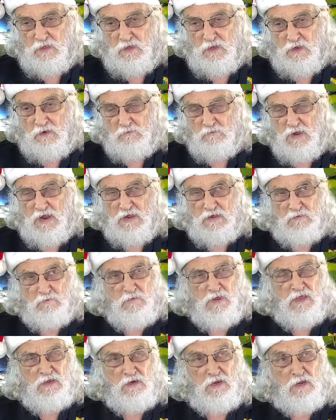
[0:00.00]
And my
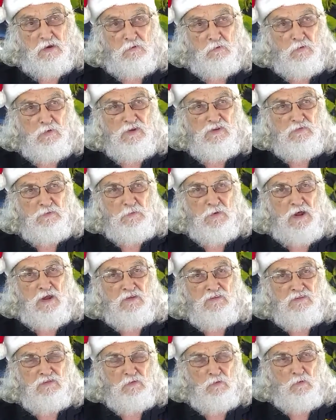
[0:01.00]
immediate
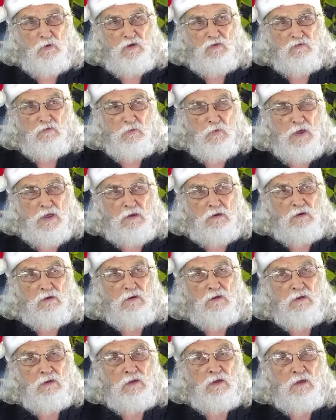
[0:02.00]
response was, well,
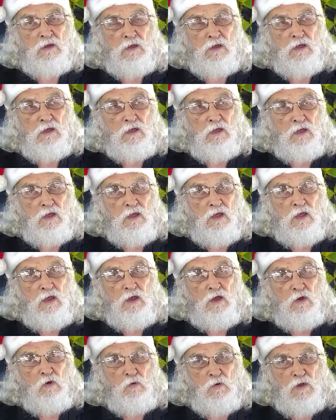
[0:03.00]

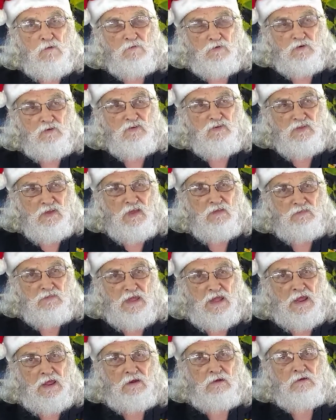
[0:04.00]
whoever said
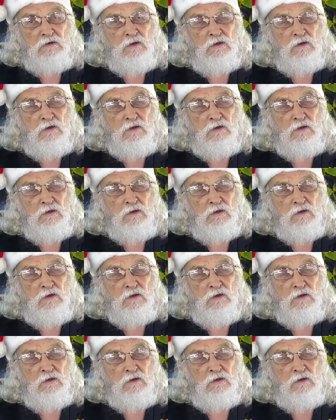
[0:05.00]
that